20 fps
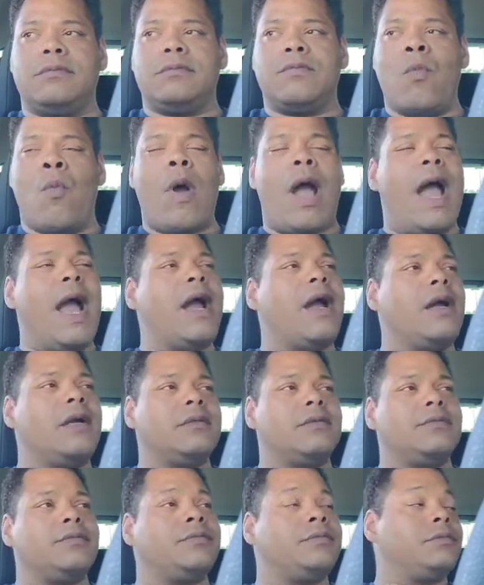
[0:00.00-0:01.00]
Why?
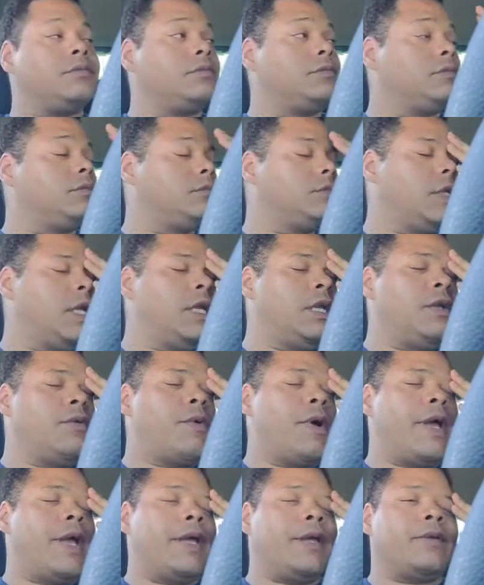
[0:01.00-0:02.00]

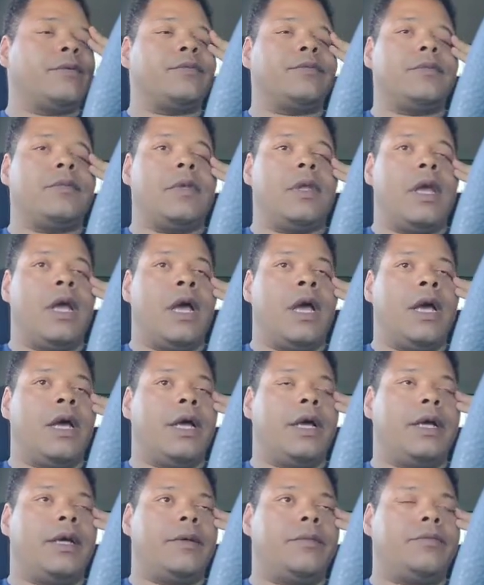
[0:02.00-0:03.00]
Anyway,
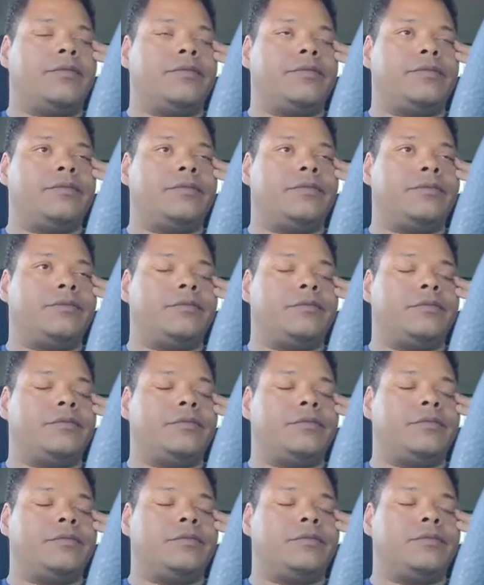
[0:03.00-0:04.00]

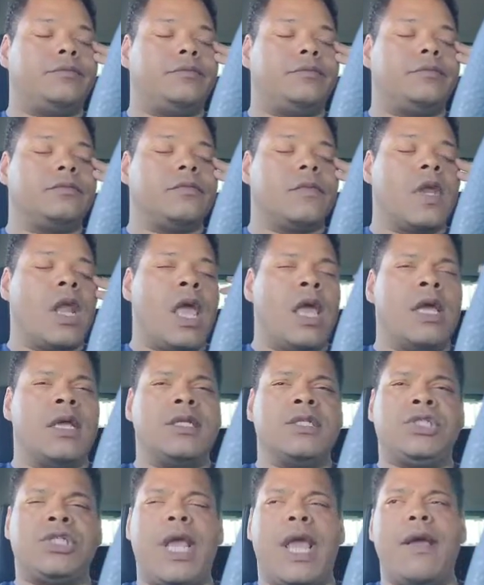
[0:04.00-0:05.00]

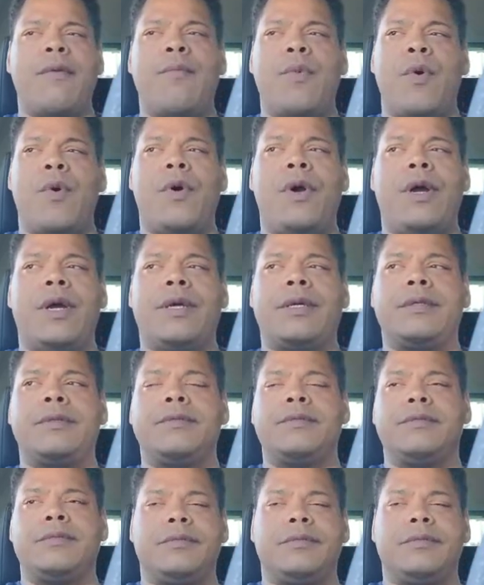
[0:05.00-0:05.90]
Jay Amore,